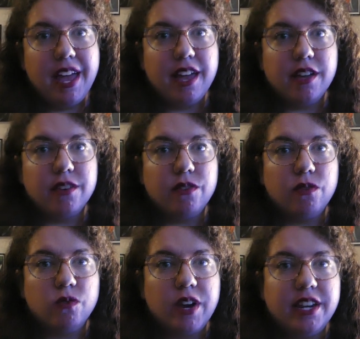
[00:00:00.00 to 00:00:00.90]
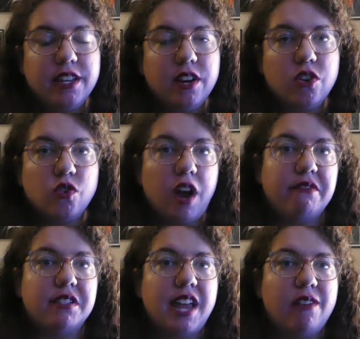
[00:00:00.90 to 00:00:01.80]
and raided
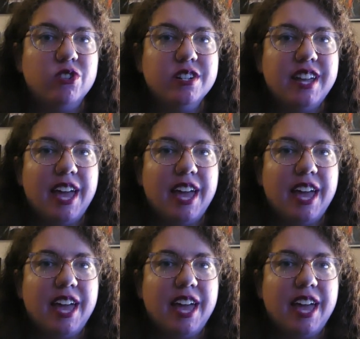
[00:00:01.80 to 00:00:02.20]
Travis Tavern,